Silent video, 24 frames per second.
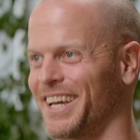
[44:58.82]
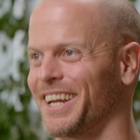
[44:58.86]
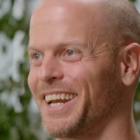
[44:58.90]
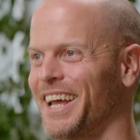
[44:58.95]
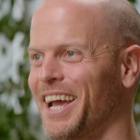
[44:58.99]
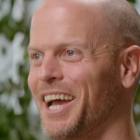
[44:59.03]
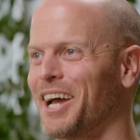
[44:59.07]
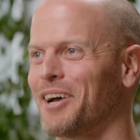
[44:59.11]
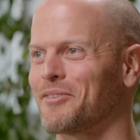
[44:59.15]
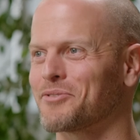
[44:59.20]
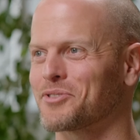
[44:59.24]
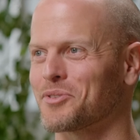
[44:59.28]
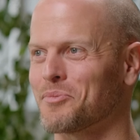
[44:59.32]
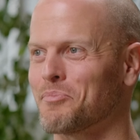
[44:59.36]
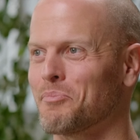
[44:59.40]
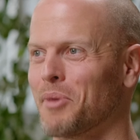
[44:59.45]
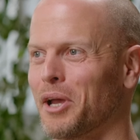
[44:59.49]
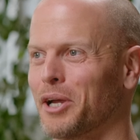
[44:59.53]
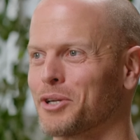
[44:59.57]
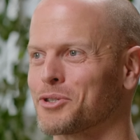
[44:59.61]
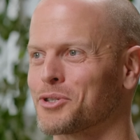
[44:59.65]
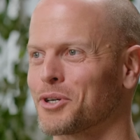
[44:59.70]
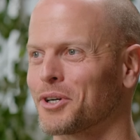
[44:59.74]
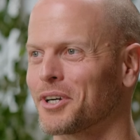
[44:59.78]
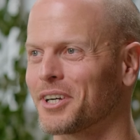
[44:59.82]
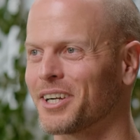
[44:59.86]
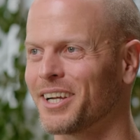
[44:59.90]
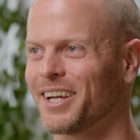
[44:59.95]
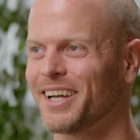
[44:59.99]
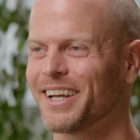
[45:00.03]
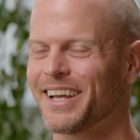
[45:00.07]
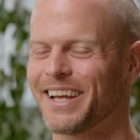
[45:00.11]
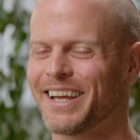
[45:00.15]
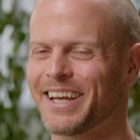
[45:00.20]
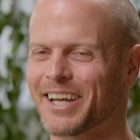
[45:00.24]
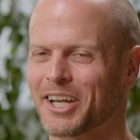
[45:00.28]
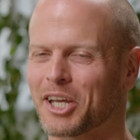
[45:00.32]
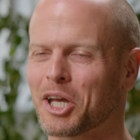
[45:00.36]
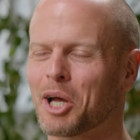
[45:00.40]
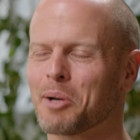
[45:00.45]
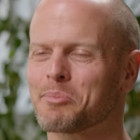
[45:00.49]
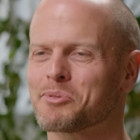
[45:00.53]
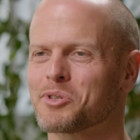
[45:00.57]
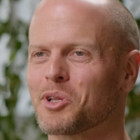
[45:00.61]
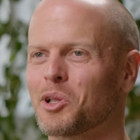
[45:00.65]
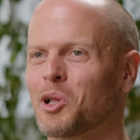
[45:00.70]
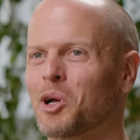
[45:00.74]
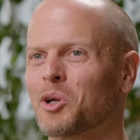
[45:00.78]
going to have some major
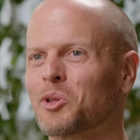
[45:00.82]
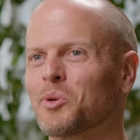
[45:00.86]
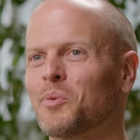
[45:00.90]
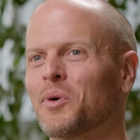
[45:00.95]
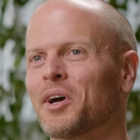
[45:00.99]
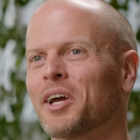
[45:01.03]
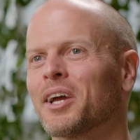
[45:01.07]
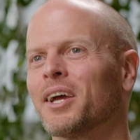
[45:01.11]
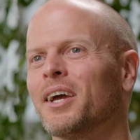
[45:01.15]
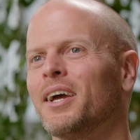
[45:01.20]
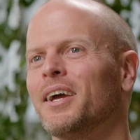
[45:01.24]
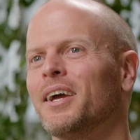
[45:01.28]
hiccups right. along the way.